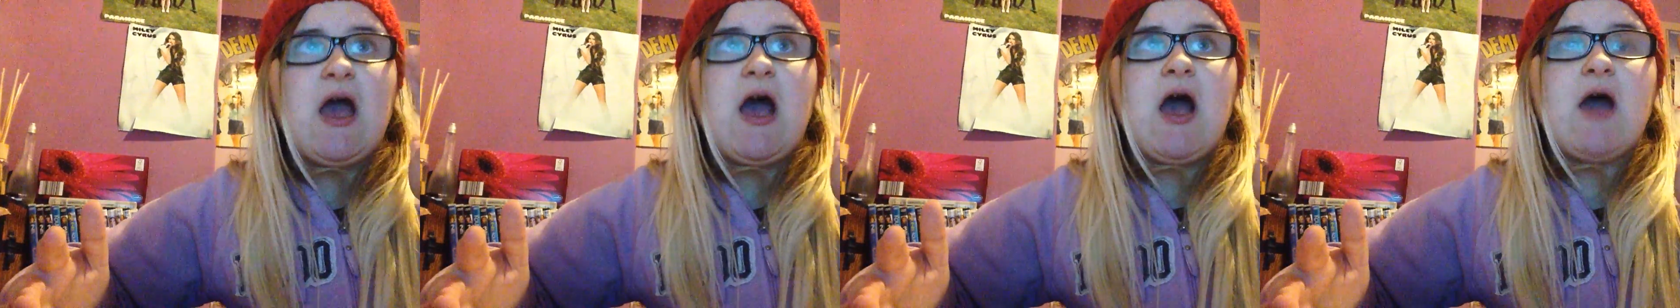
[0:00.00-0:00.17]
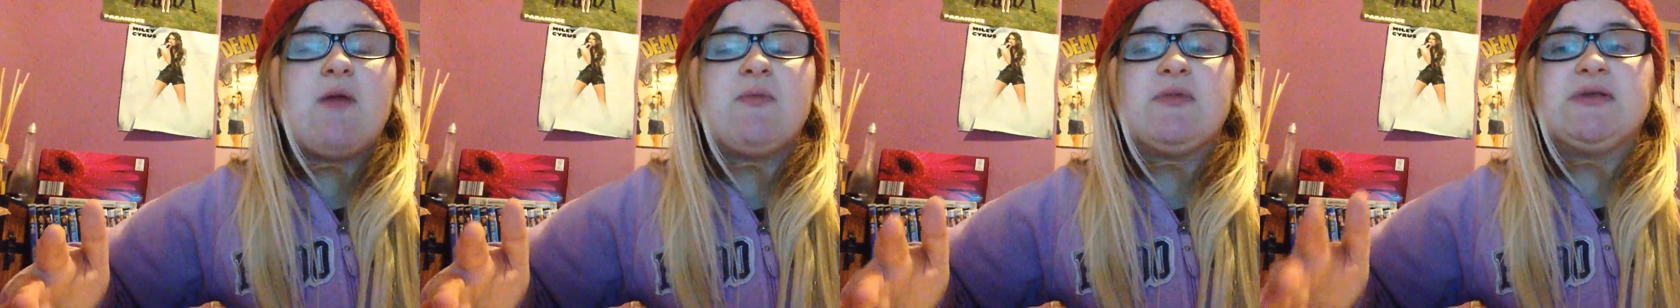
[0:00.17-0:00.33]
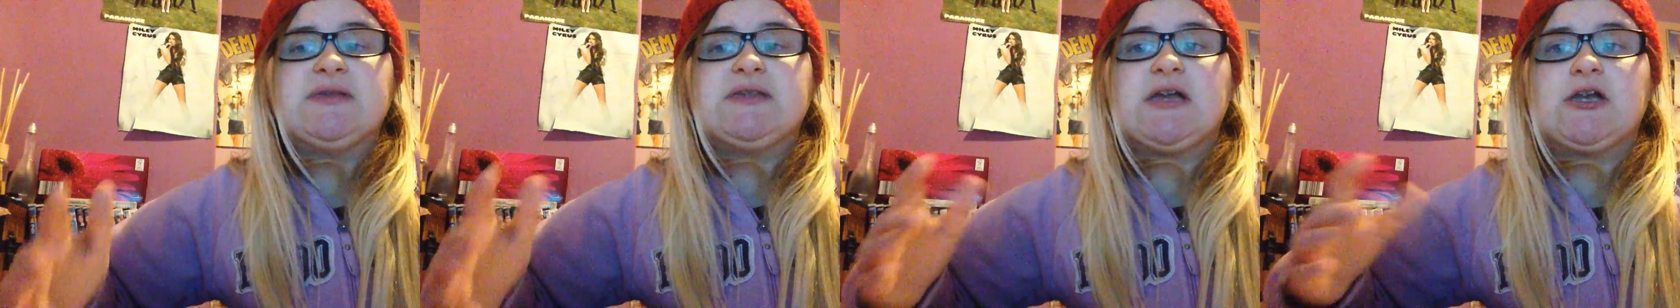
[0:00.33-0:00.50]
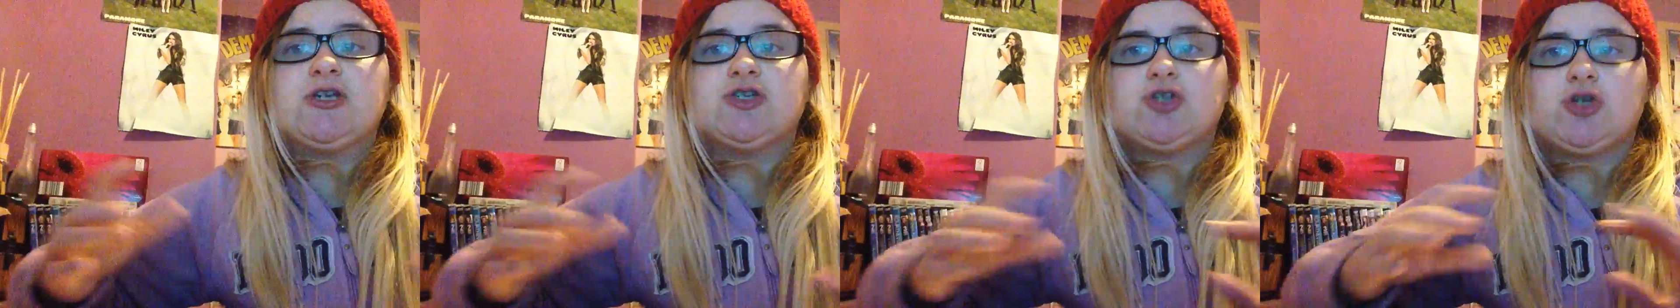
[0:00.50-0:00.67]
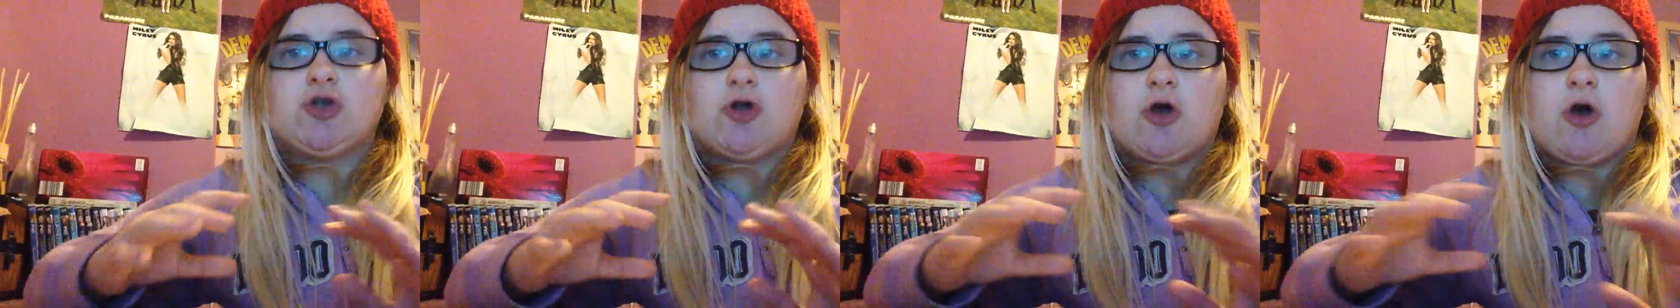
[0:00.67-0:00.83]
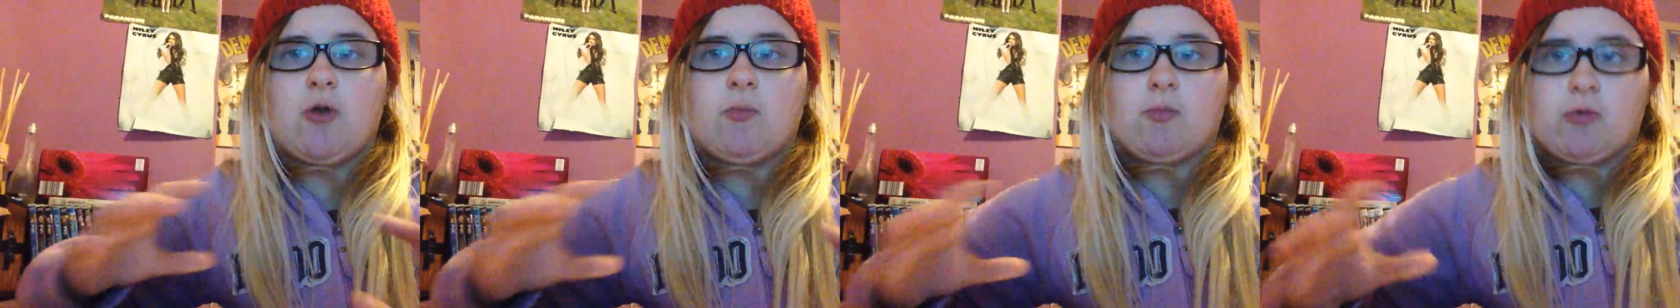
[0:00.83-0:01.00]
um, it's
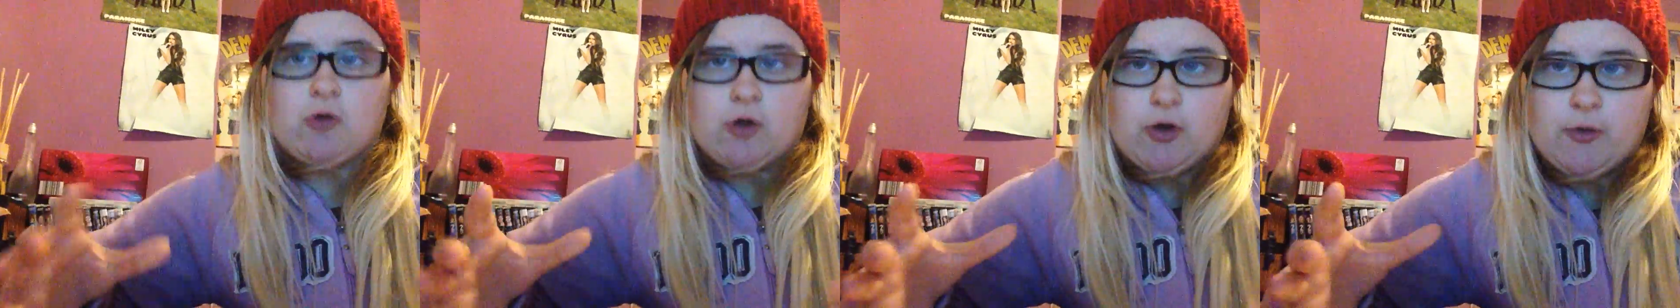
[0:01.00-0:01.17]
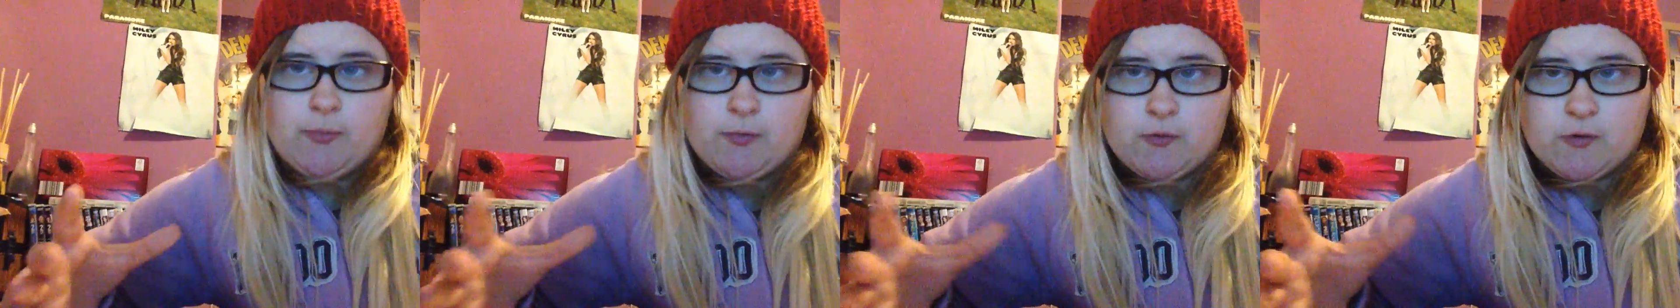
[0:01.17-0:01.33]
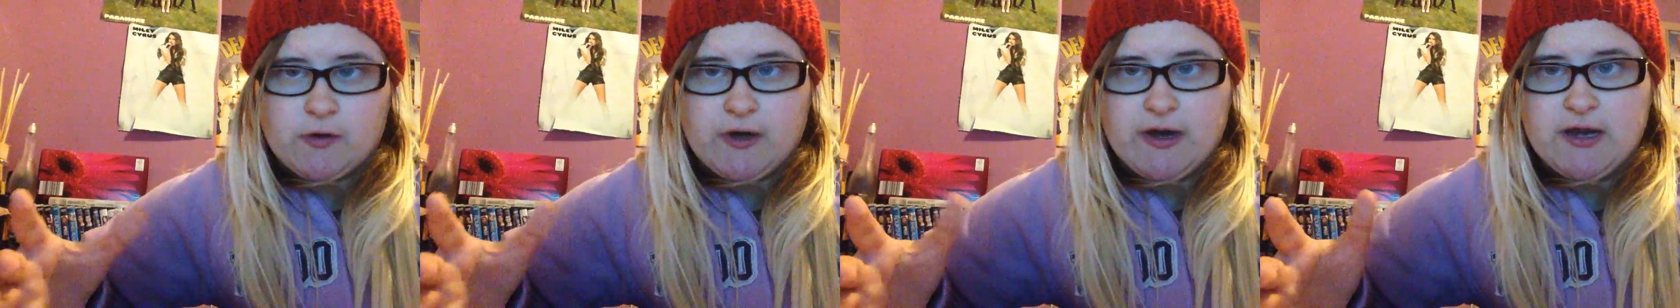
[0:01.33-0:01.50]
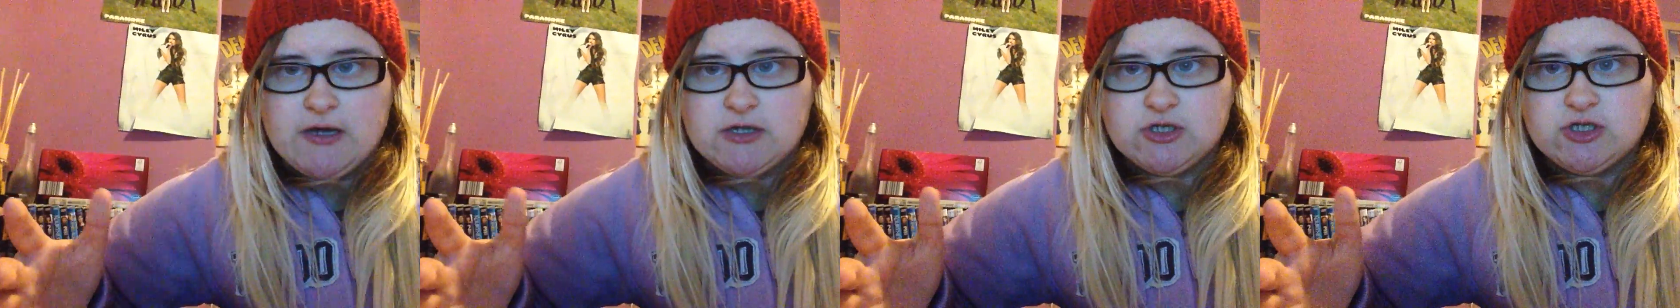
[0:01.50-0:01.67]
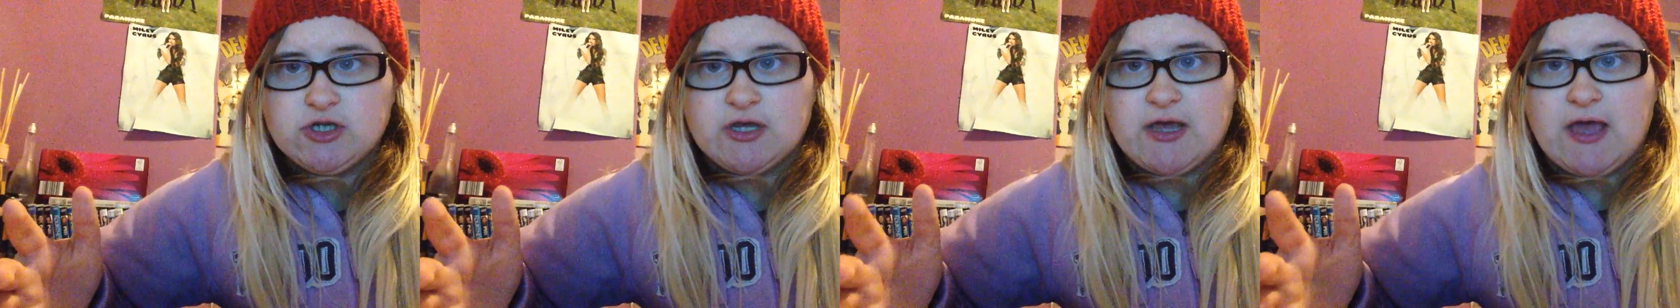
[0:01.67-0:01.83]
actually not appropriate to